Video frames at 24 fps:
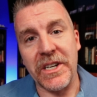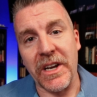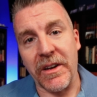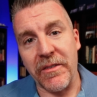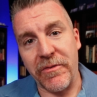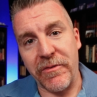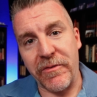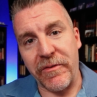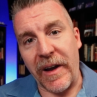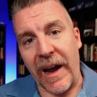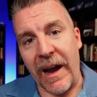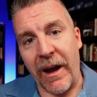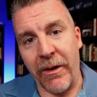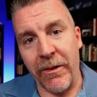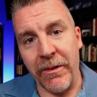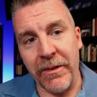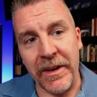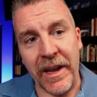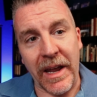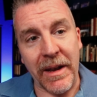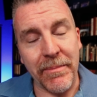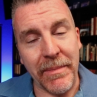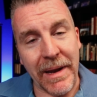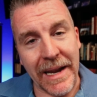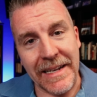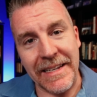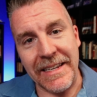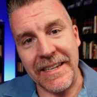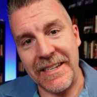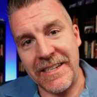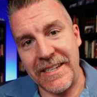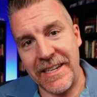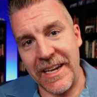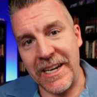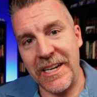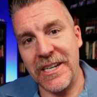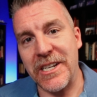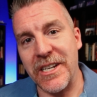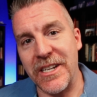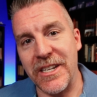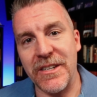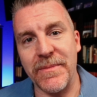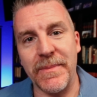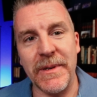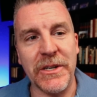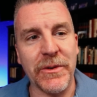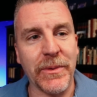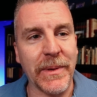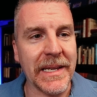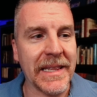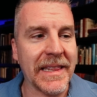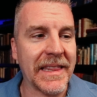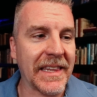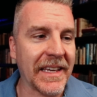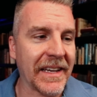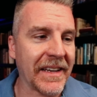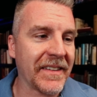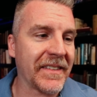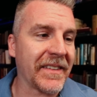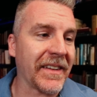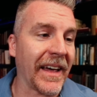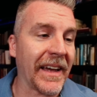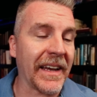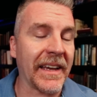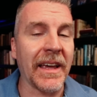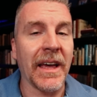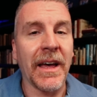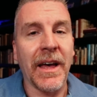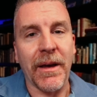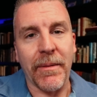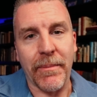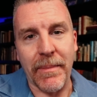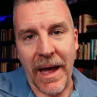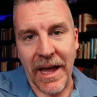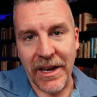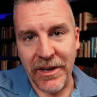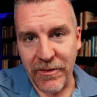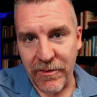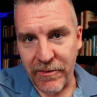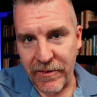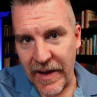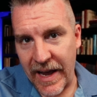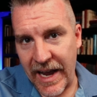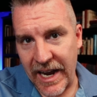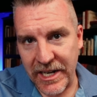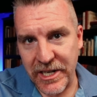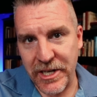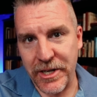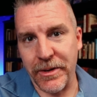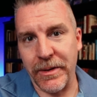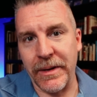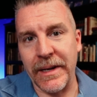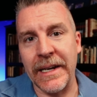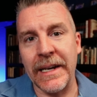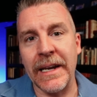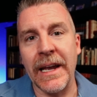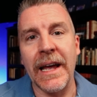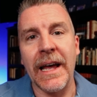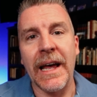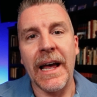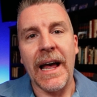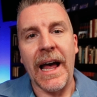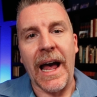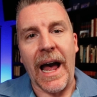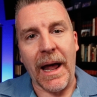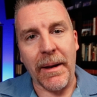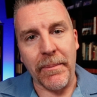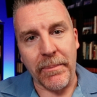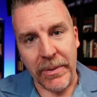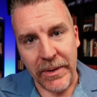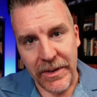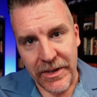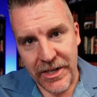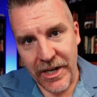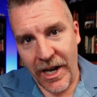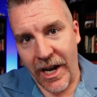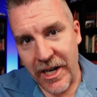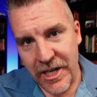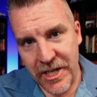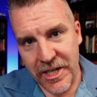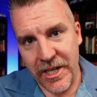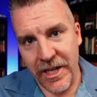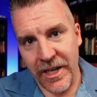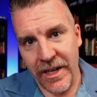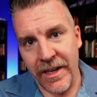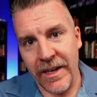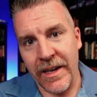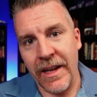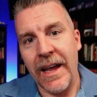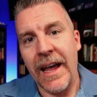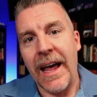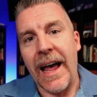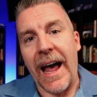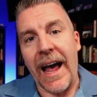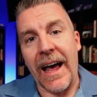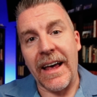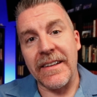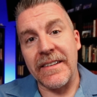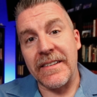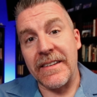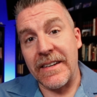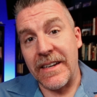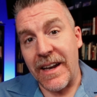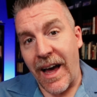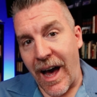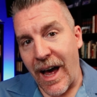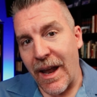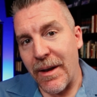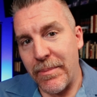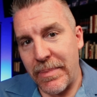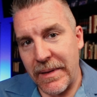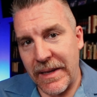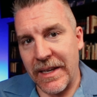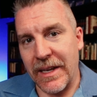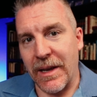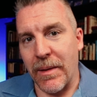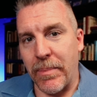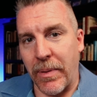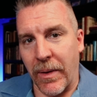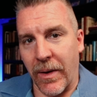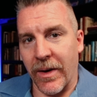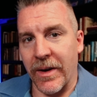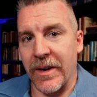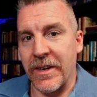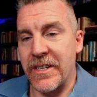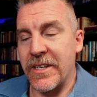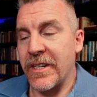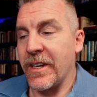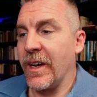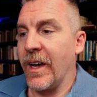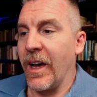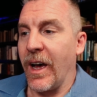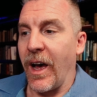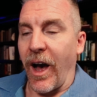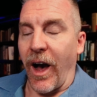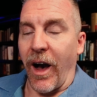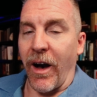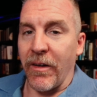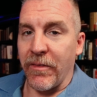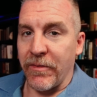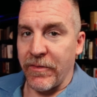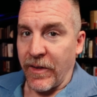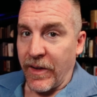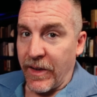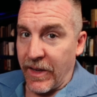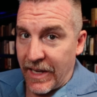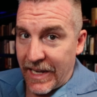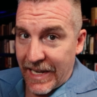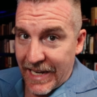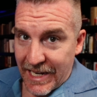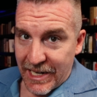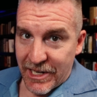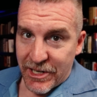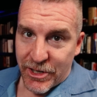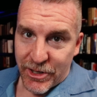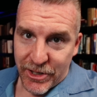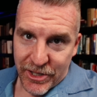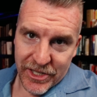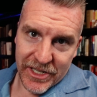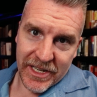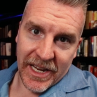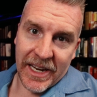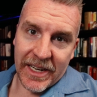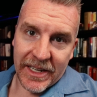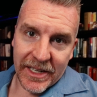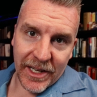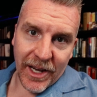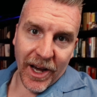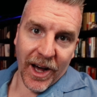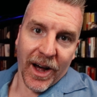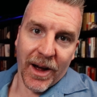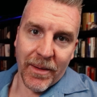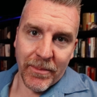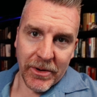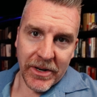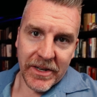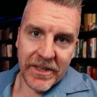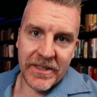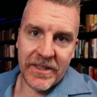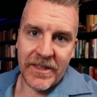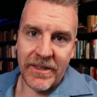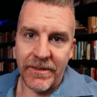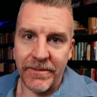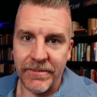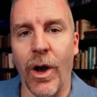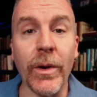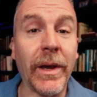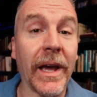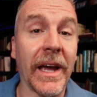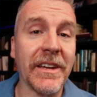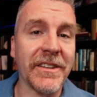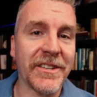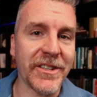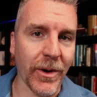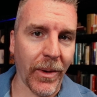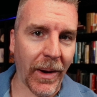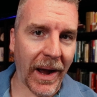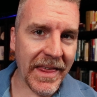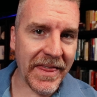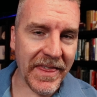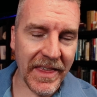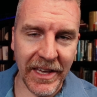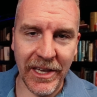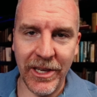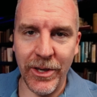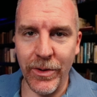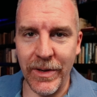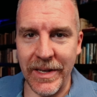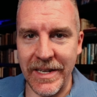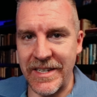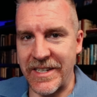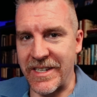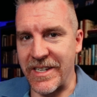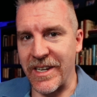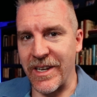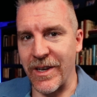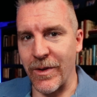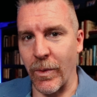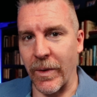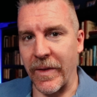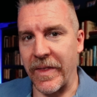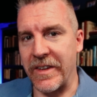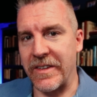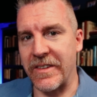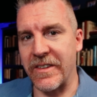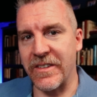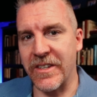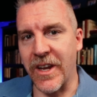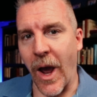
had found and made distinctions between things like manufacturing and production as not being a part of interstate commerce. Okay, so I think you can see where this is